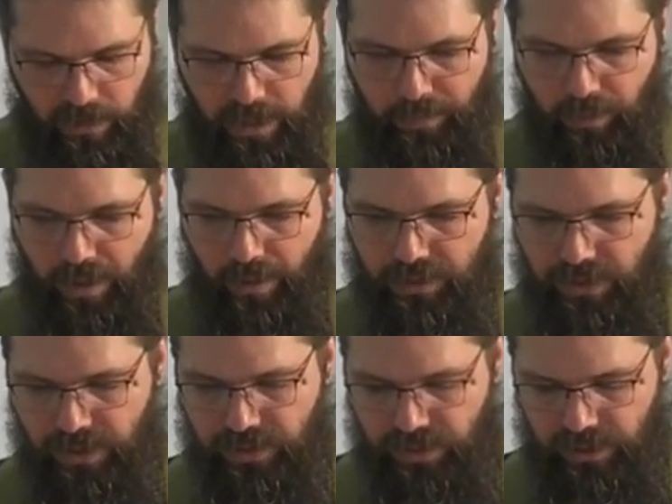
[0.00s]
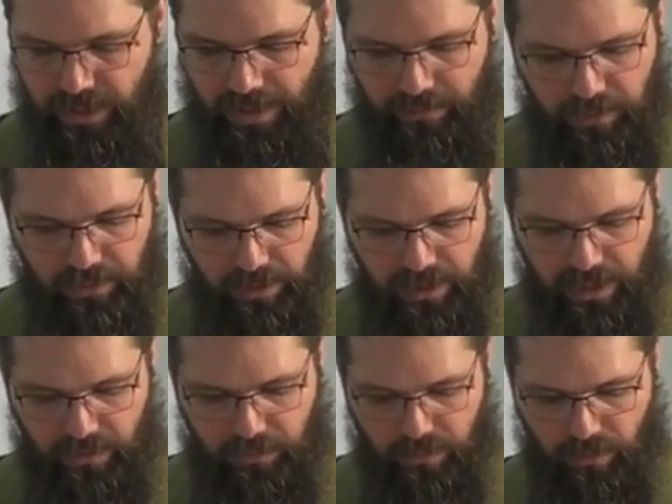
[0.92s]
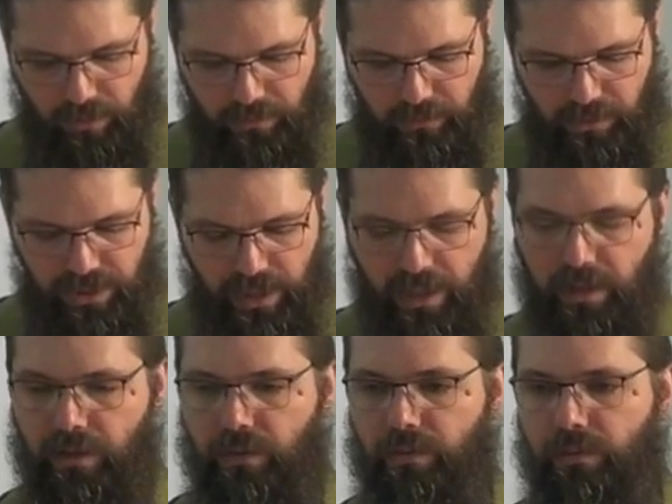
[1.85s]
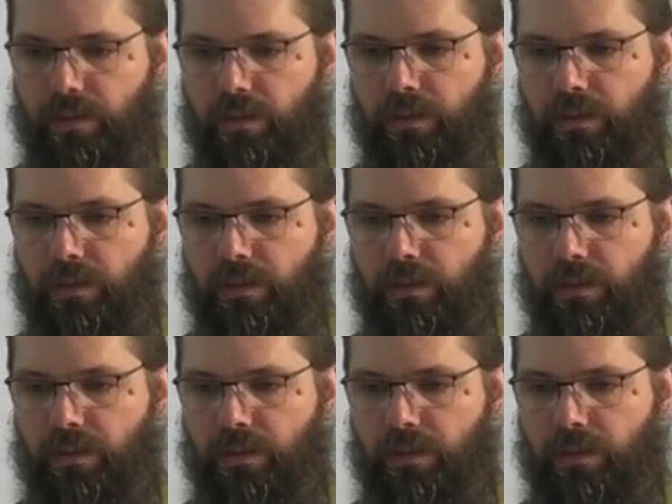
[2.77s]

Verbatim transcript: He promises to never leave you or forsake you,